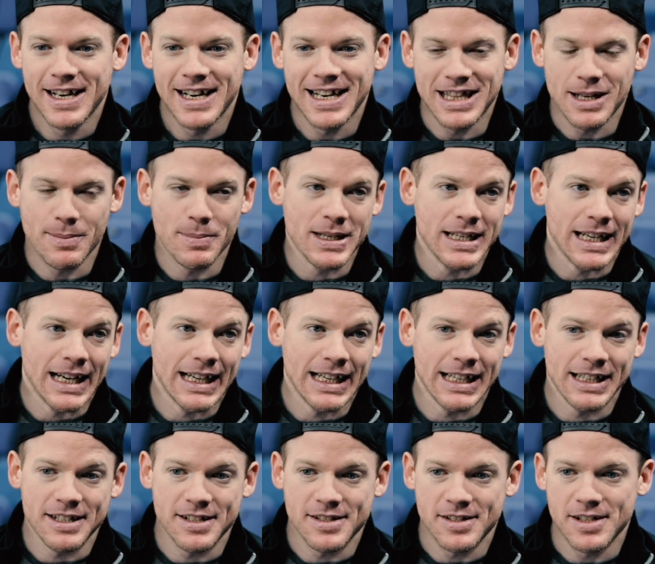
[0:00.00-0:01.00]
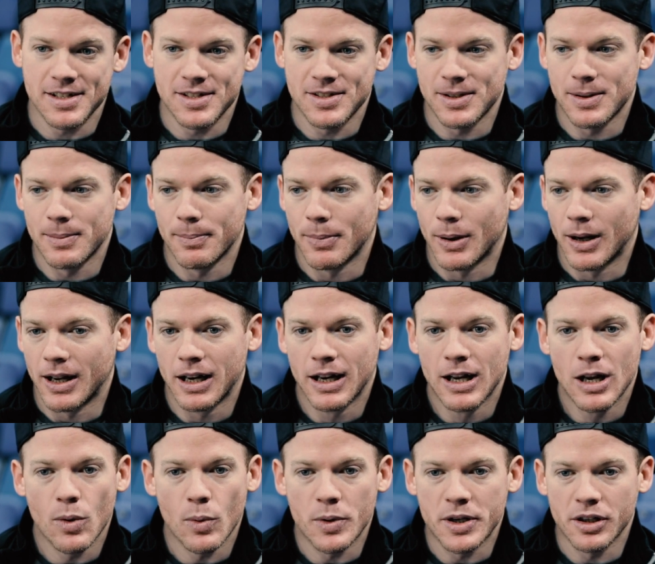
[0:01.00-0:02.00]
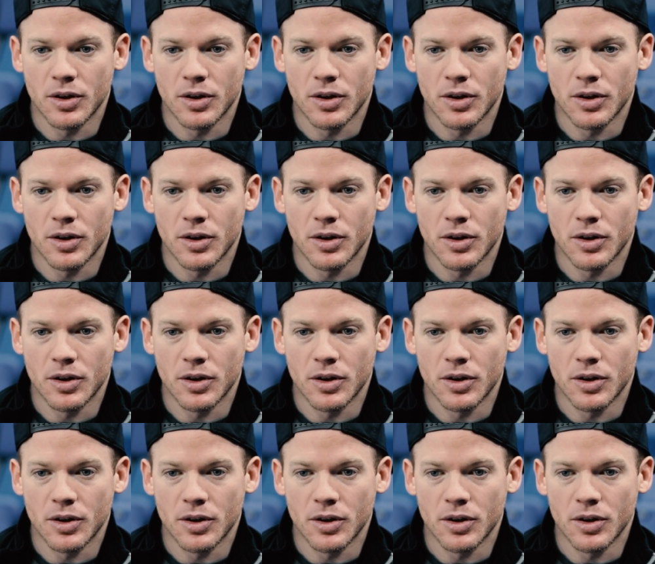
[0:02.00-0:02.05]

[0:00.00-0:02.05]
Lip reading: in the beginning of the season, but we